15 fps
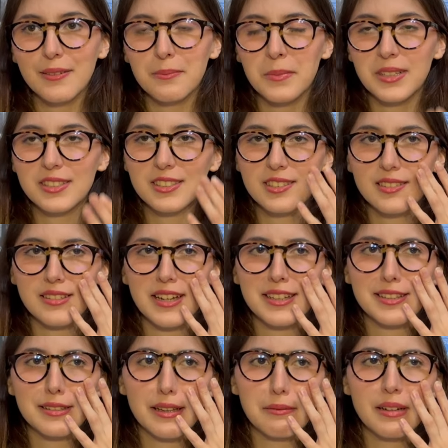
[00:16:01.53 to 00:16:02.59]
much
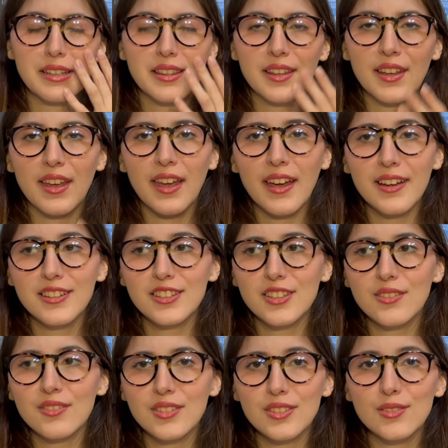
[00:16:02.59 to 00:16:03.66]
less at the hands
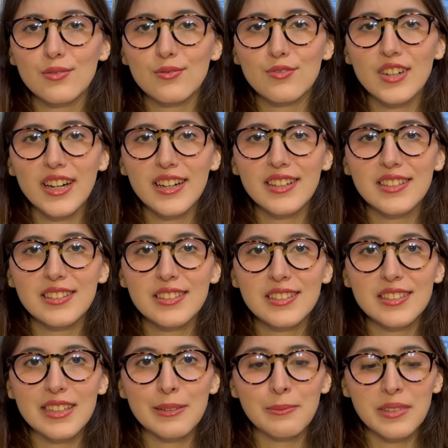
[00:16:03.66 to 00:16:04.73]
of his friends.
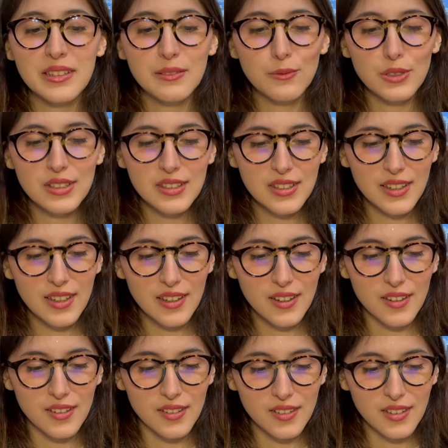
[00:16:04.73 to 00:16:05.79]
I mean, what the
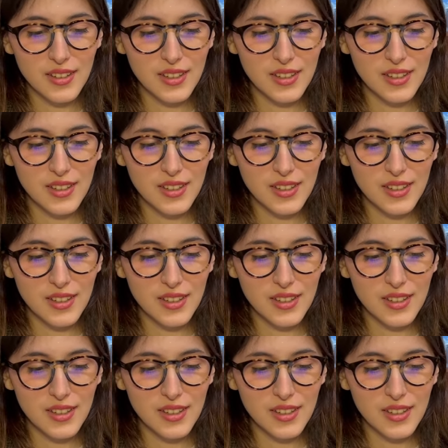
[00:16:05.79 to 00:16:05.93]
hell?